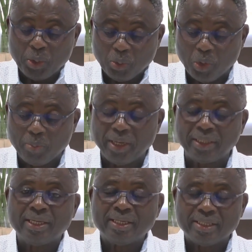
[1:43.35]

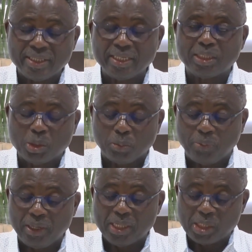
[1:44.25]
Women need to
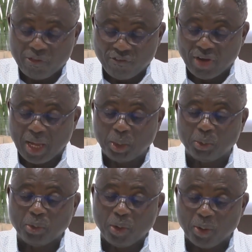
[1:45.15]
place
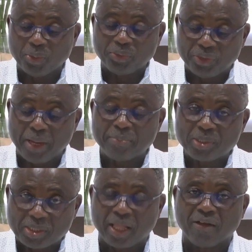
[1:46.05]
value on
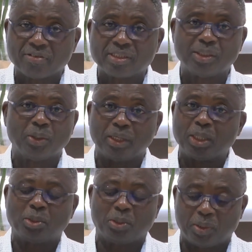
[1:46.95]
themselves in
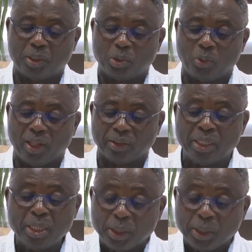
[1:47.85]
order to create wealth.